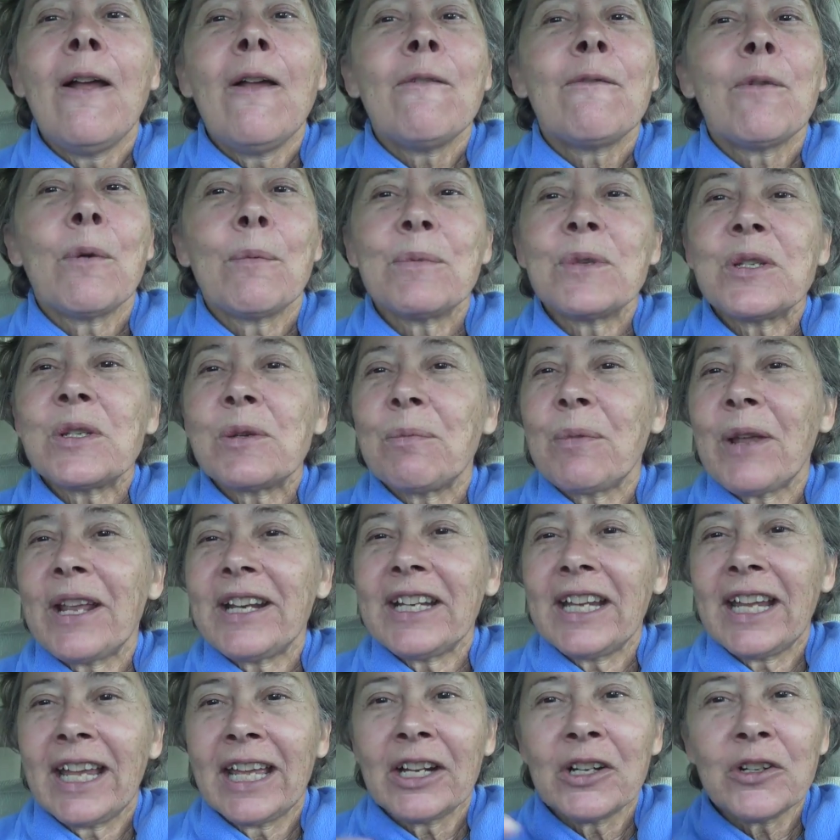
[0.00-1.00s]
from
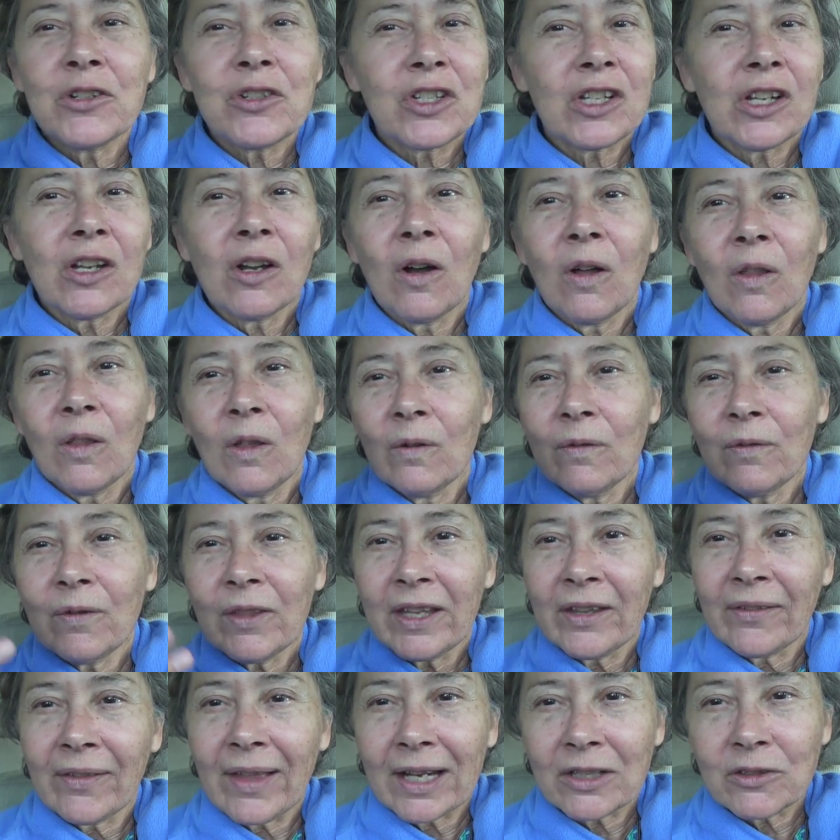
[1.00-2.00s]
spreading energy all over
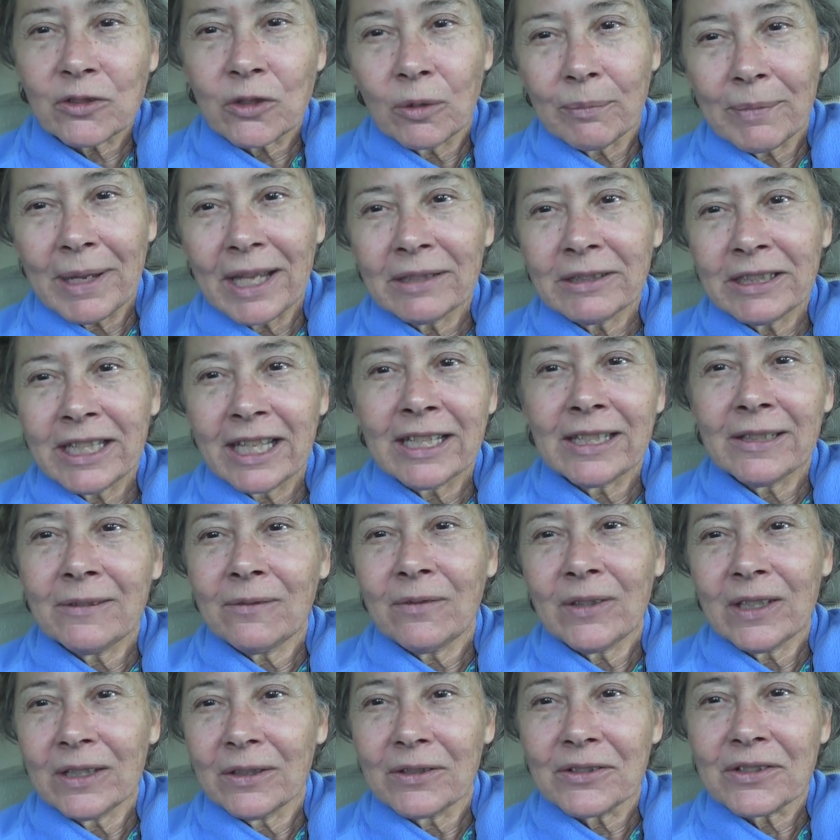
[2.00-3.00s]
the electromagnetic
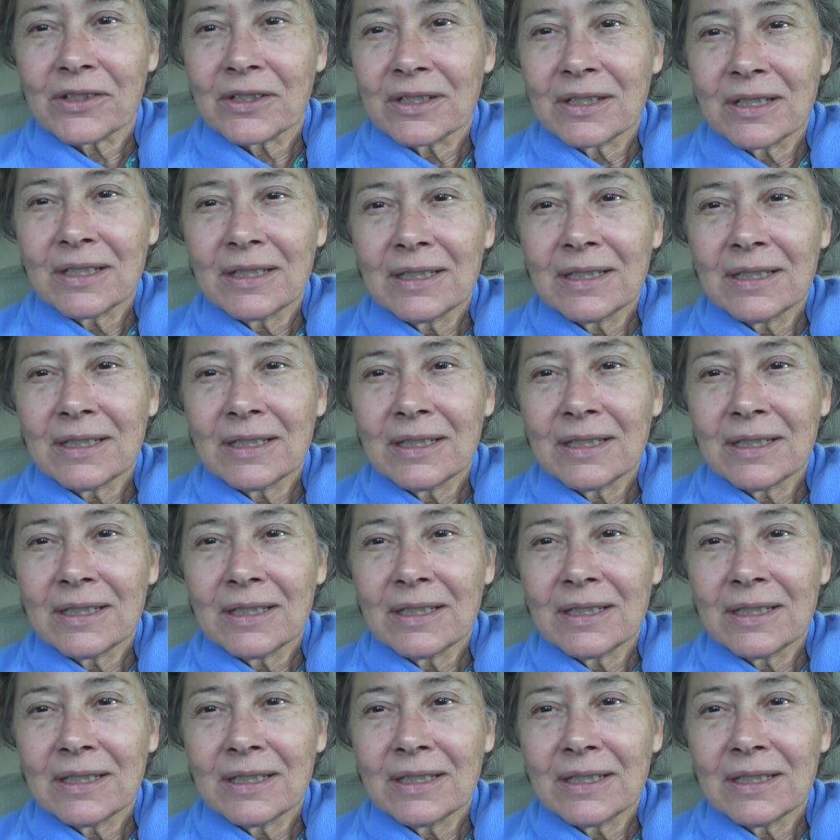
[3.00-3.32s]
field.